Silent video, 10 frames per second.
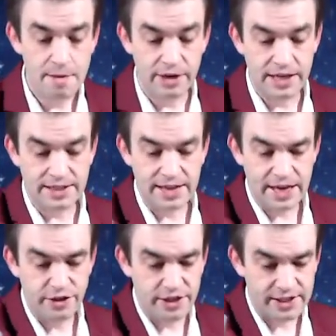but it's
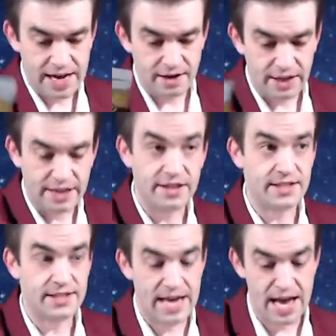like you just kind of like the
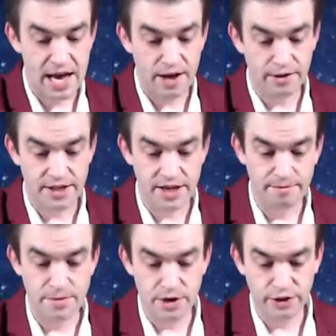sounds, the
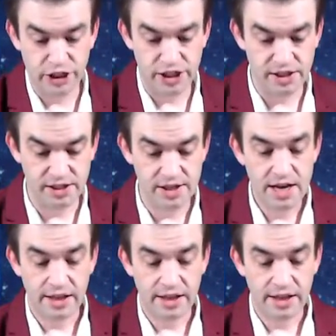emotions.